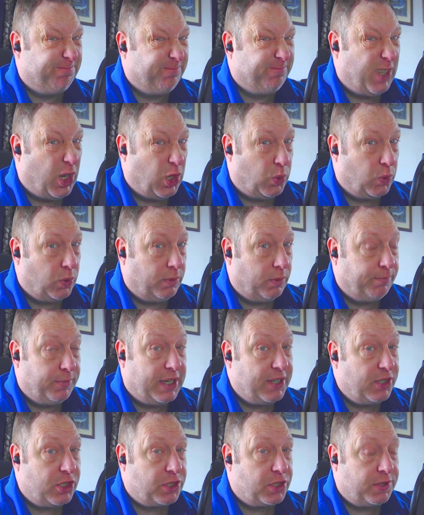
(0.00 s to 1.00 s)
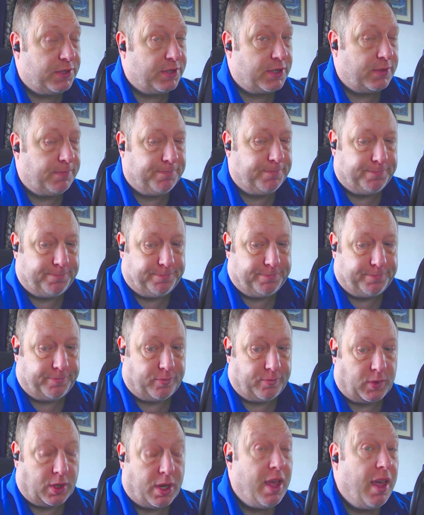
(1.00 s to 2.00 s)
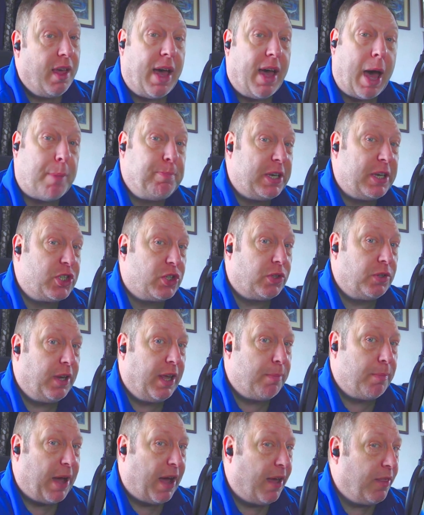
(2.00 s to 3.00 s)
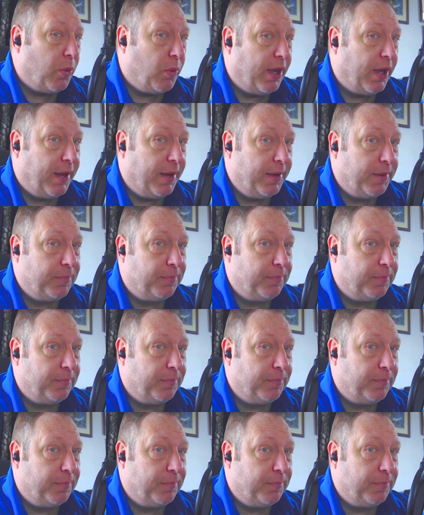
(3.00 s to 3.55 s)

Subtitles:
No, it doesn't. Happy Sunday, by the way.